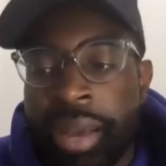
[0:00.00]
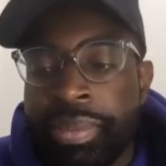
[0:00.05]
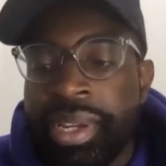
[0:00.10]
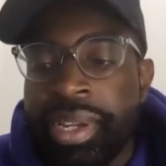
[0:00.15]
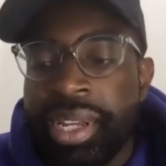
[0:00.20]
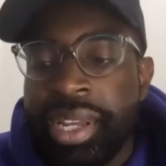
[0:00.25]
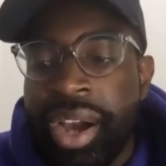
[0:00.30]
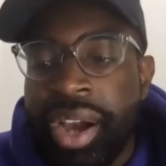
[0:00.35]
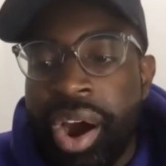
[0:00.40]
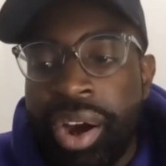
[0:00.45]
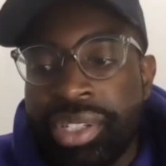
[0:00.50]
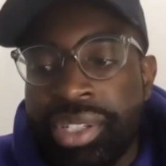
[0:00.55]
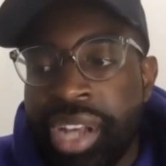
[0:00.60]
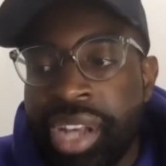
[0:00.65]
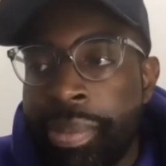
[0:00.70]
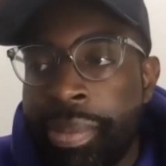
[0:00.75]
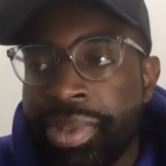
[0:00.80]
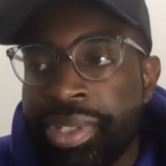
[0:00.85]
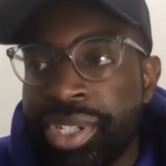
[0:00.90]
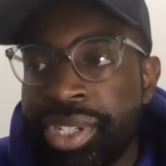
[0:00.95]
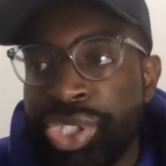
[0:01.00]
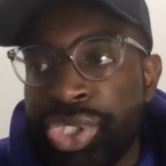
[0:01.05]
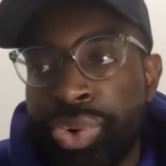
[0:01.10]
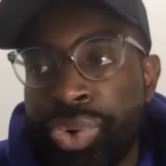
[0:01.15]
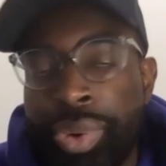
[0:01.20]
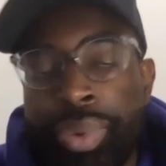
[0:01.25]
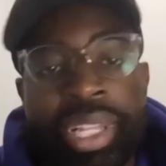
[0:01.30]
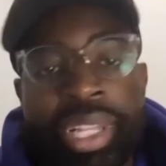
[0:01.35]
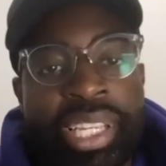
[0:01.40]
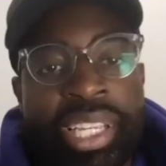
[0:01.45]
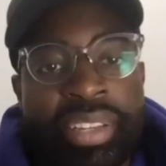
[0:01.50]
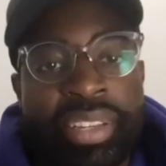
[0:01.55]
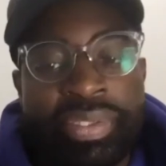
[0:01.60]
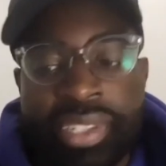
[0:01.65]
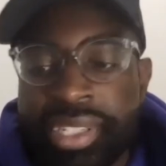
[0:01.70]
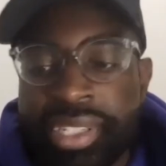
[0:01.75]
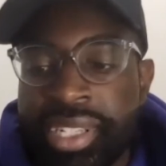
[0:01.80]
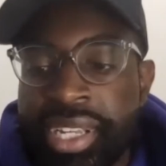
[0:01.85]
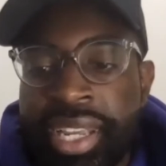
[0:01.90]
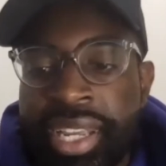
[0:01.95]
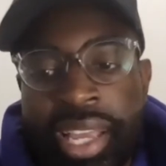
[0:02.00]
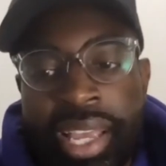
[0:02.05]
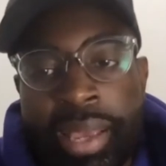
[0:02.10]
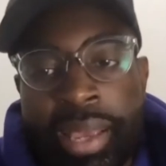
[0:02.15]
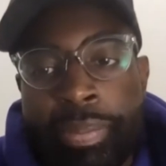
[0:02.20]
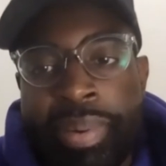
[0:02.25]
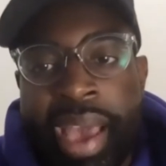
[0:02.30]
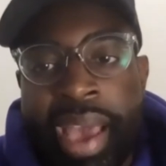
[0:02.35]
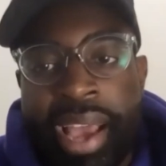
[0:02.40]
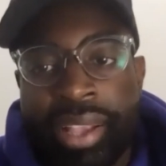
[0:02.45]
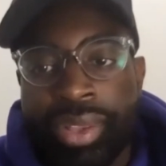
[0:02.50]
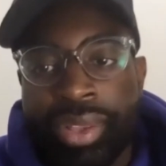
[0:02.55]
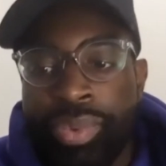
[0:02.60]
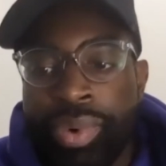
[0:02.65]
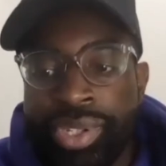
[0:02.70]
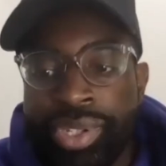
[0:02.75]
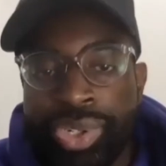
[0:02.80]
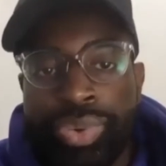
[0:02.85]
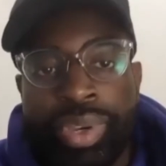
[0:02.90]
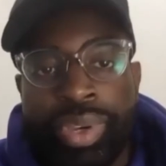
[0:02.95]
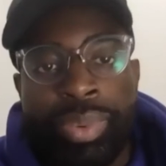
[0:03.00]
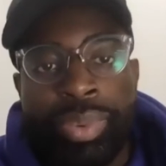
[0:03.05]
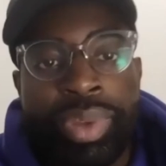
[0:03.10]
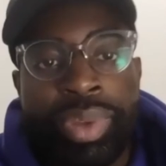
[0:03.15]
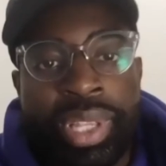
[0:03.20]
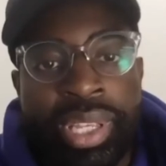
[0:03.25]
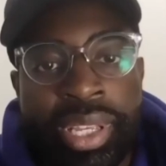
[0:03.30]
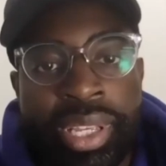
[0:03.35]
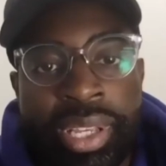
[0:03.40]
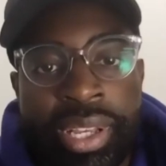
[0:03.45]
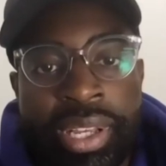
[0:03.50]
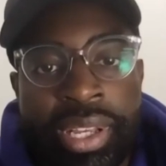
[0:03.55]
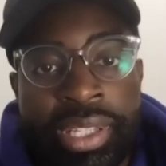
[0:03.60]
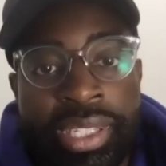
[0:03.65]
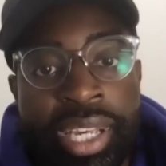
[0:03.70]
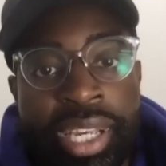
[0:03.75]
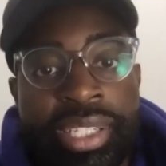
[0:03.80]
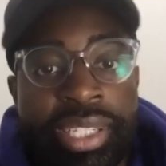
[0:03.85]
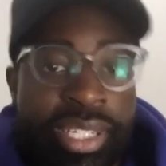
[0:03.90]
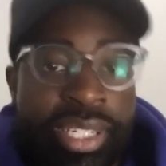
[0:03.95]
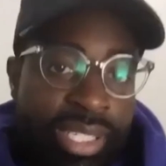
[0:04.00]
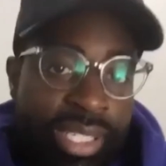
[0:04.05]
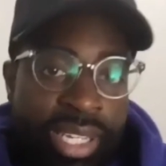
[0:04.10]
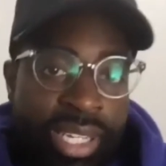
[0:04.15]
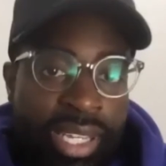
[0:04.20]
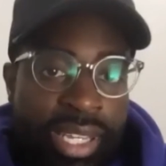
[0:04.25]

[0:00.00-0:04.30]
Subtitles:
Our job is to steward what he gives us and impact the ones who can really touch and see.